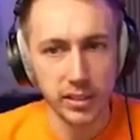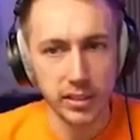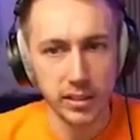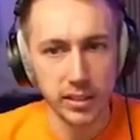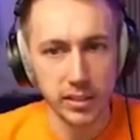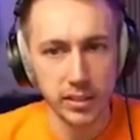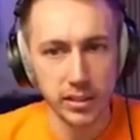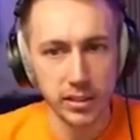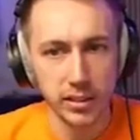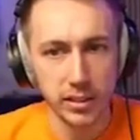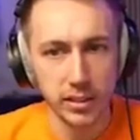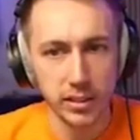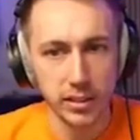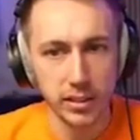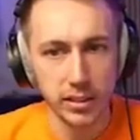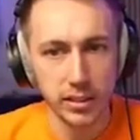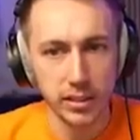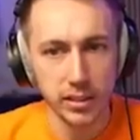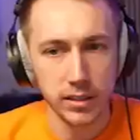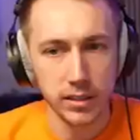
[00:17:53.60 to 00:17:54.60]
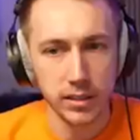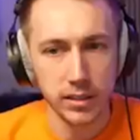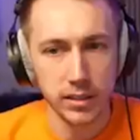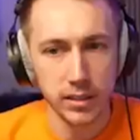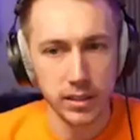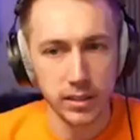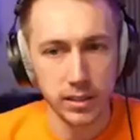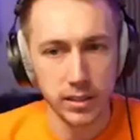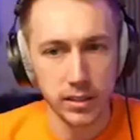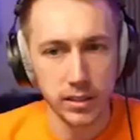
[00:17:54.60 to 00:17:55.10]

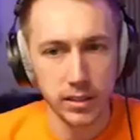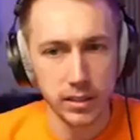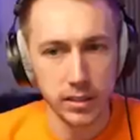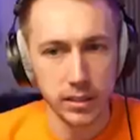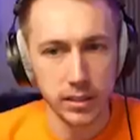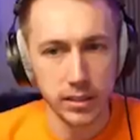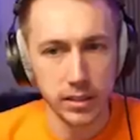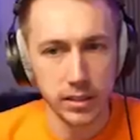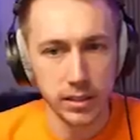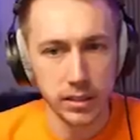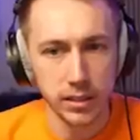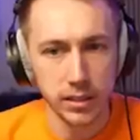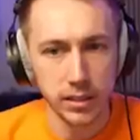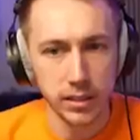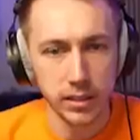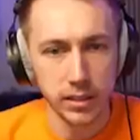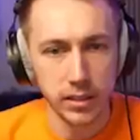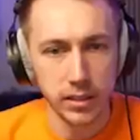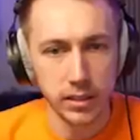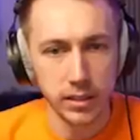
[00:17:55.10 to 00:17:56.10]
[no speech]